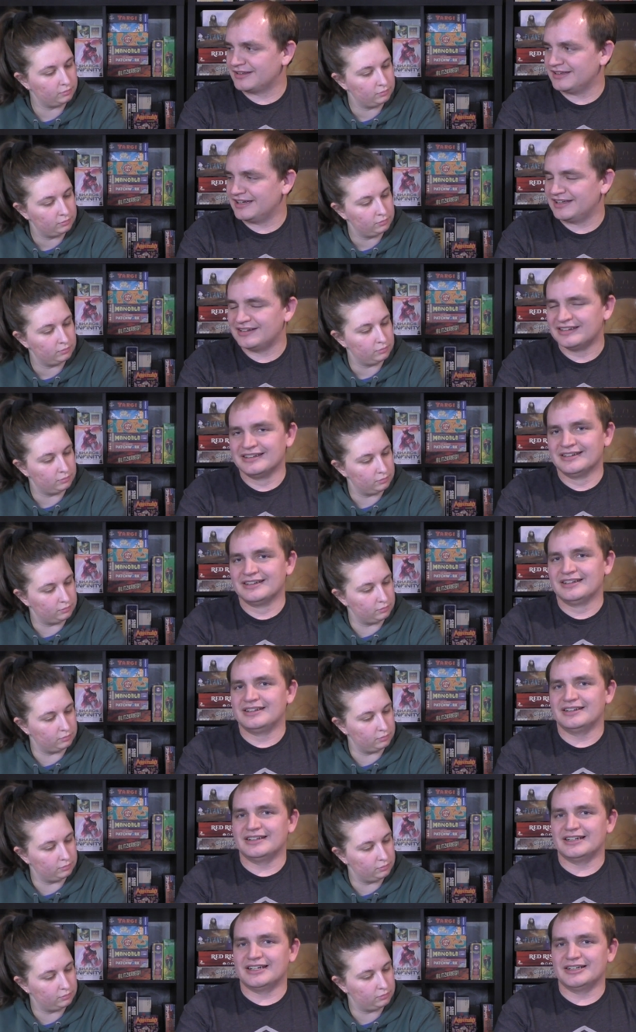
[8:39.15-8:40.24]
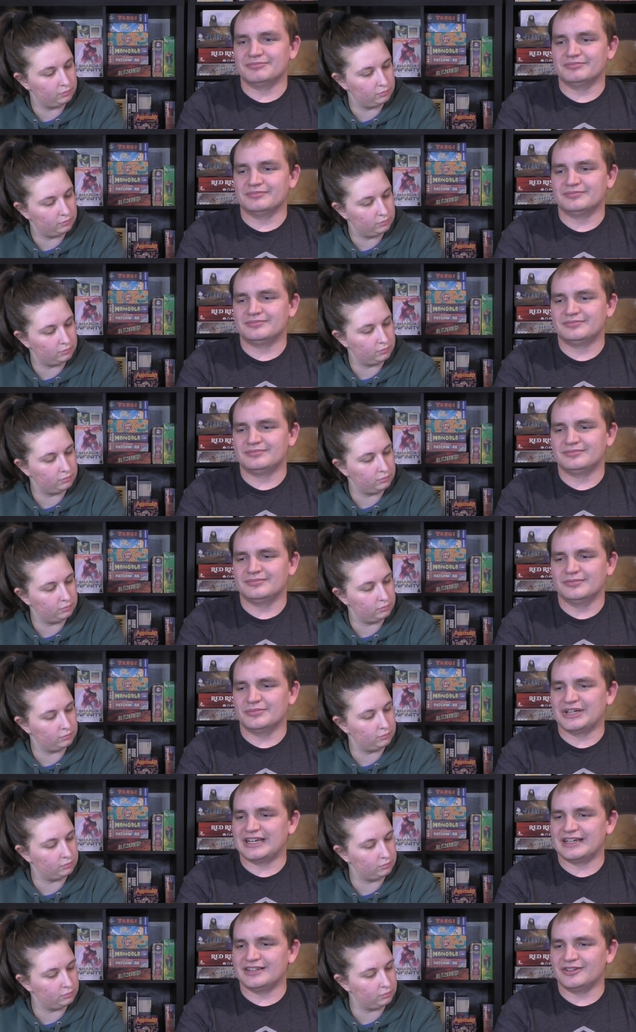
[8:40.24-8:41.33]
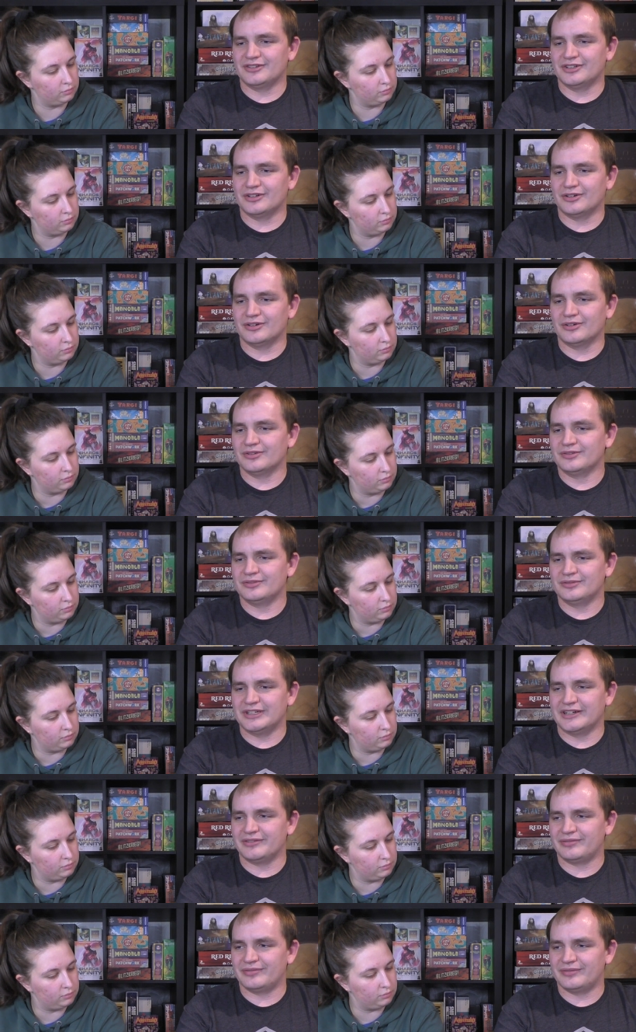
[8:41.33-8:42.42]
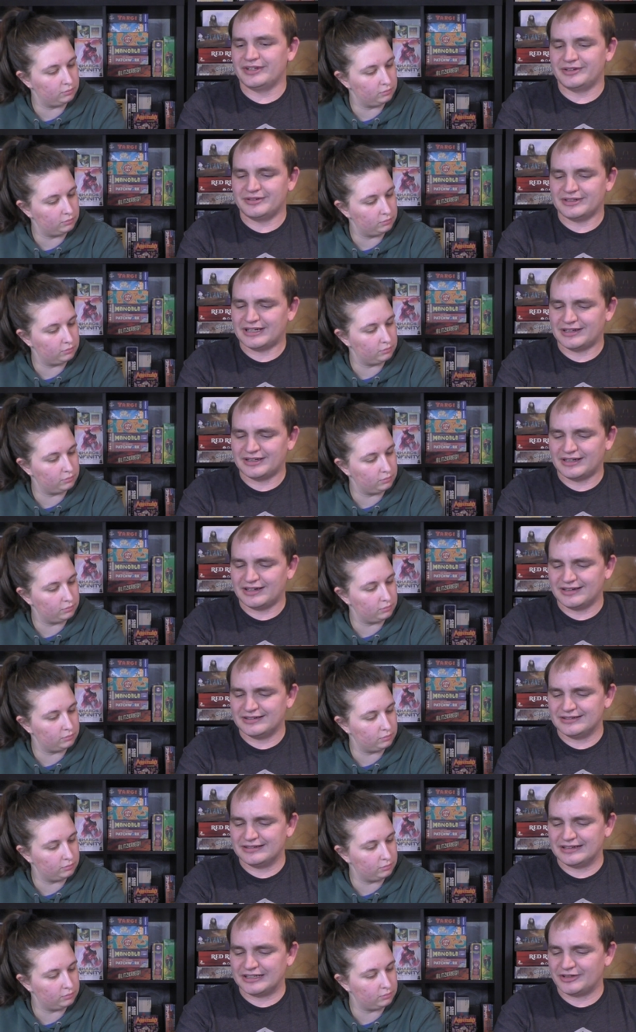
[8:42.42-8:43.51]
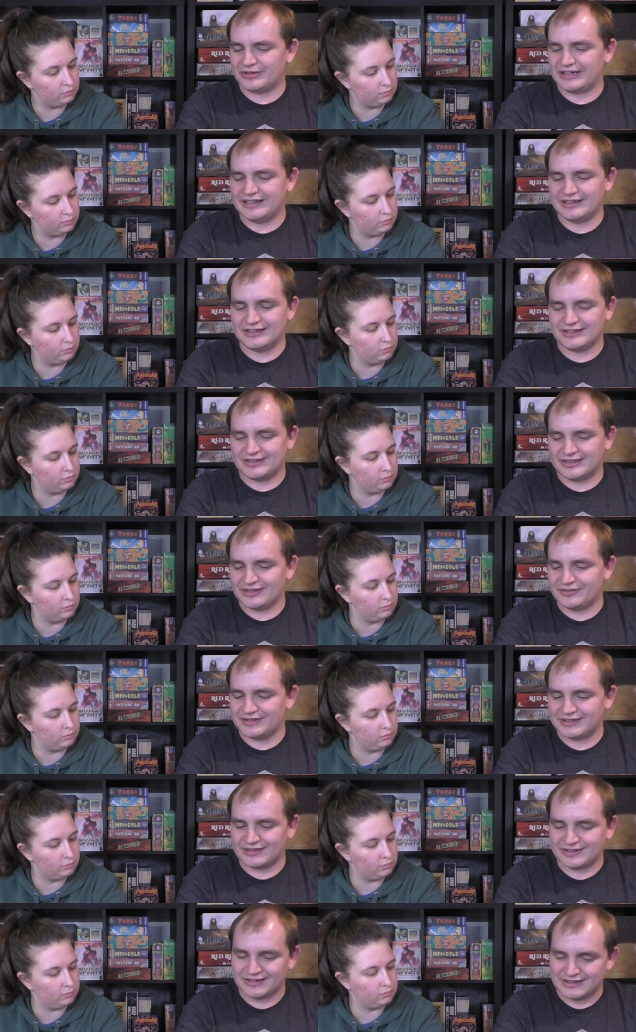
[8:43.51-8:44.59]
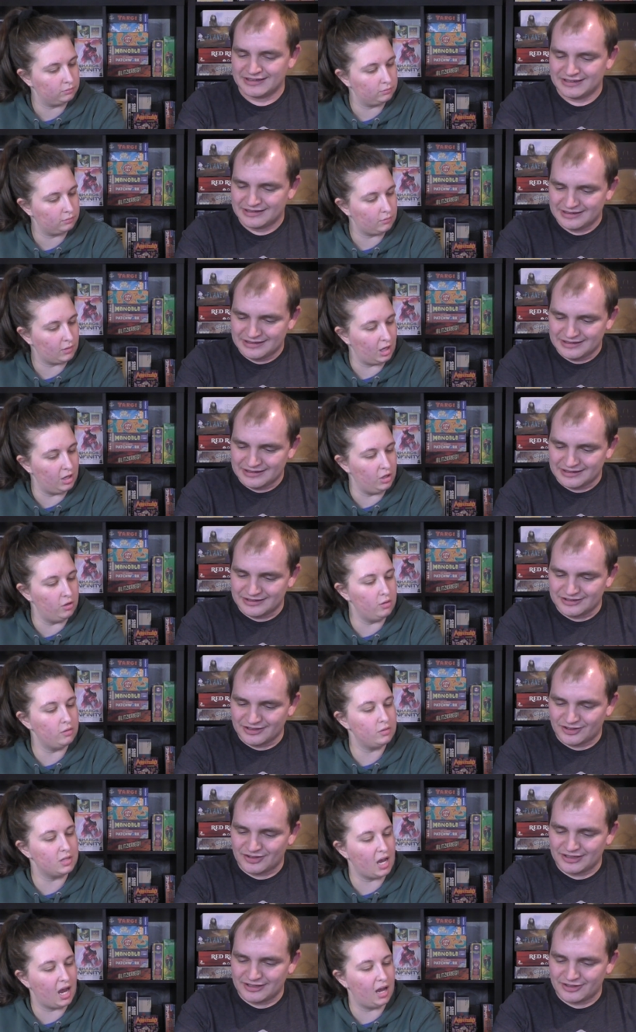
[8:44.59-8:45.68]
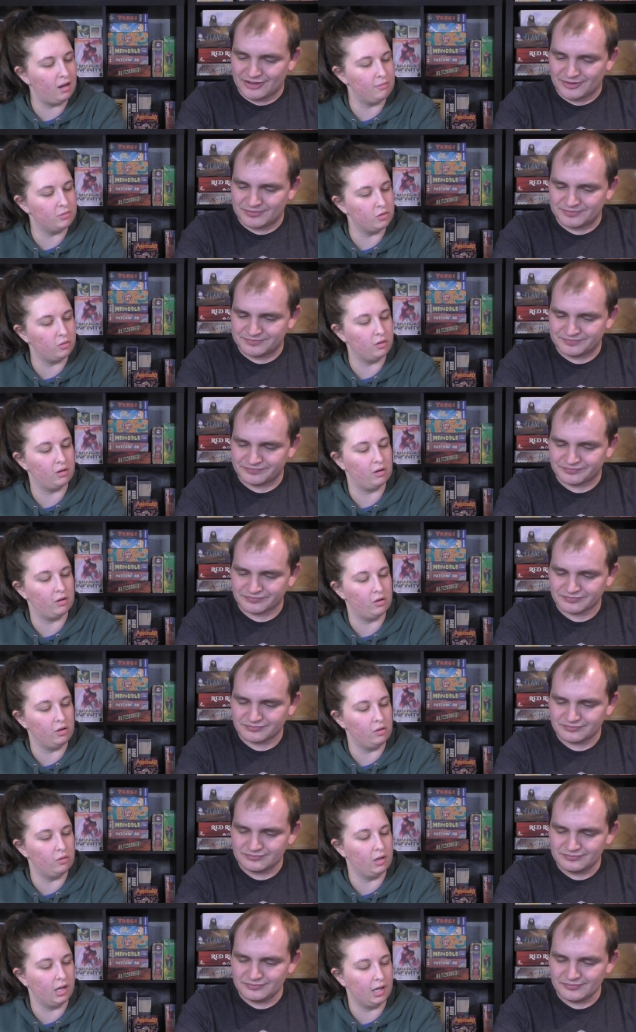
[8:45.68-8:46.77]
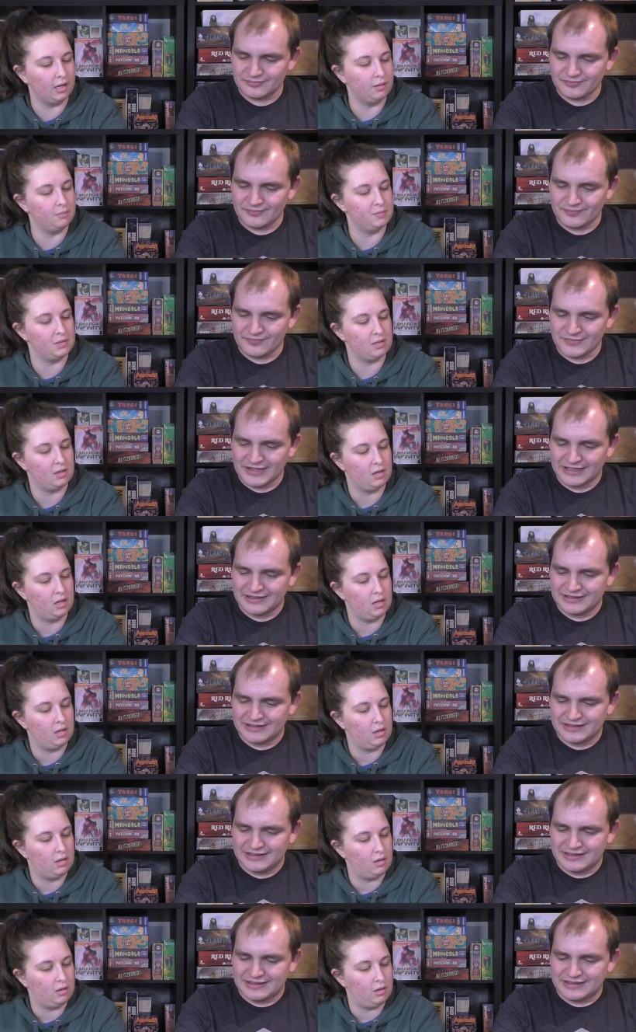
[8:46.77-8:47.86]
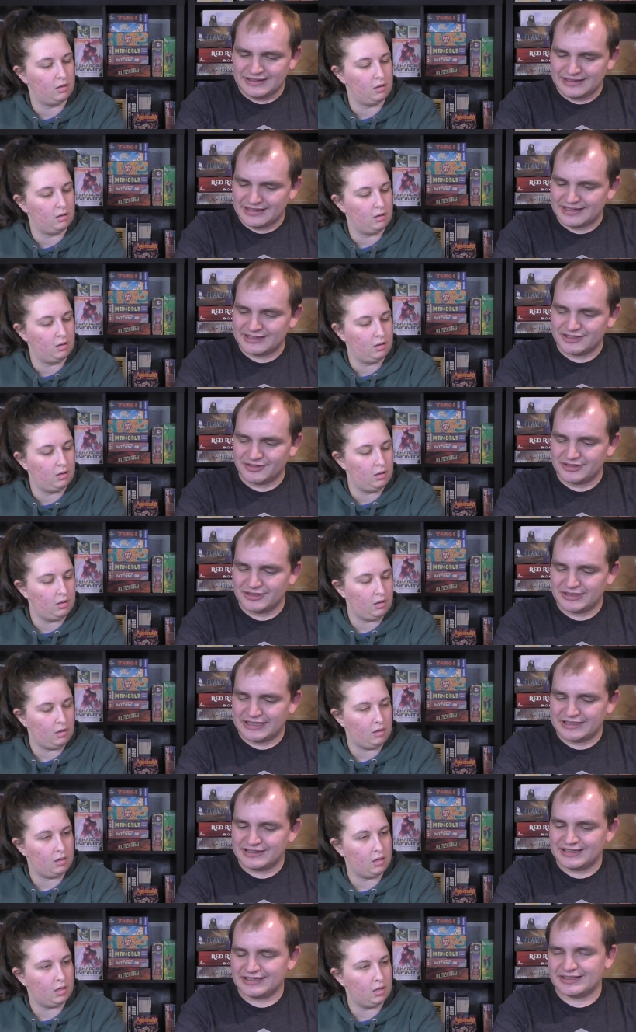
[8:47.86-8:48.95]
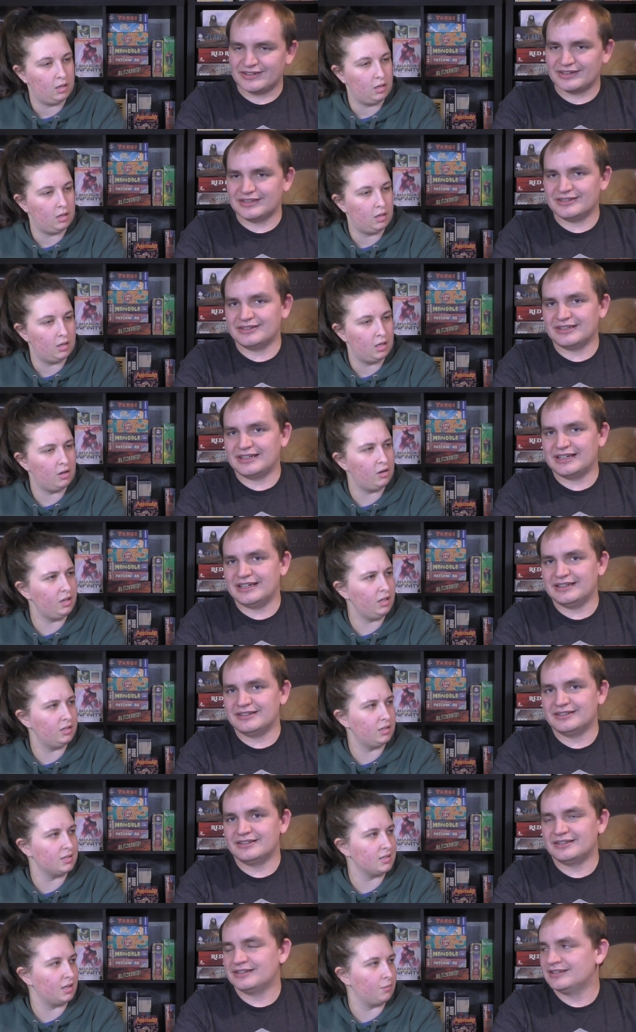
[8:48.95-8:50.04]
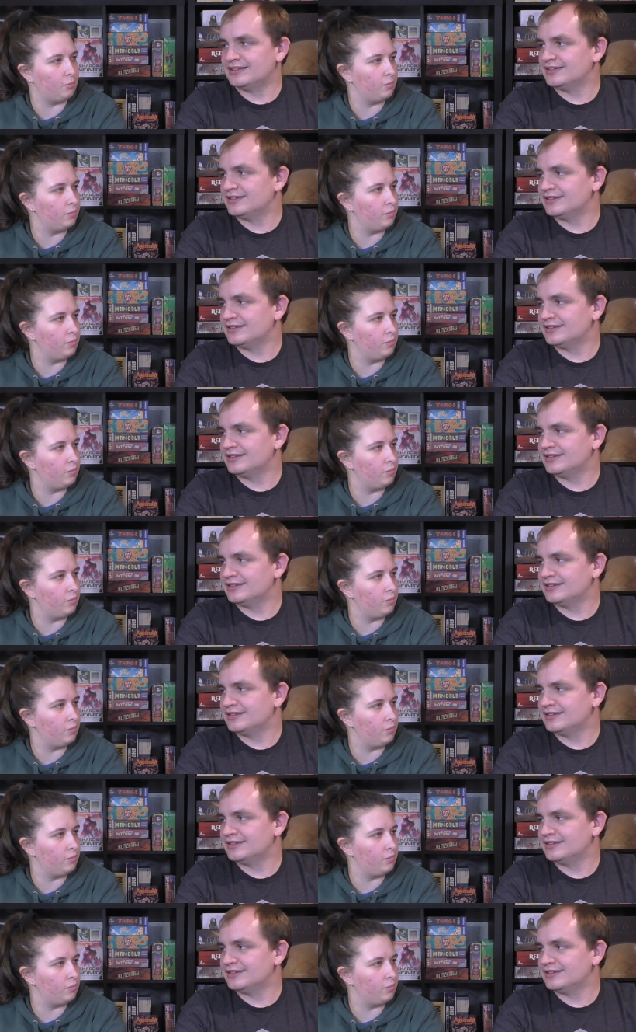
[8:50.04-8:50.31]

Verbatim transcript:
Speaker 1: like that. Mm-hmm. Um, yeah, I don't know if uh, otherwise if it's
Speaker 2: a new it time says, to order new games.
Speaker 1: Yeah, I don't know. I
Speaker 2: he already does like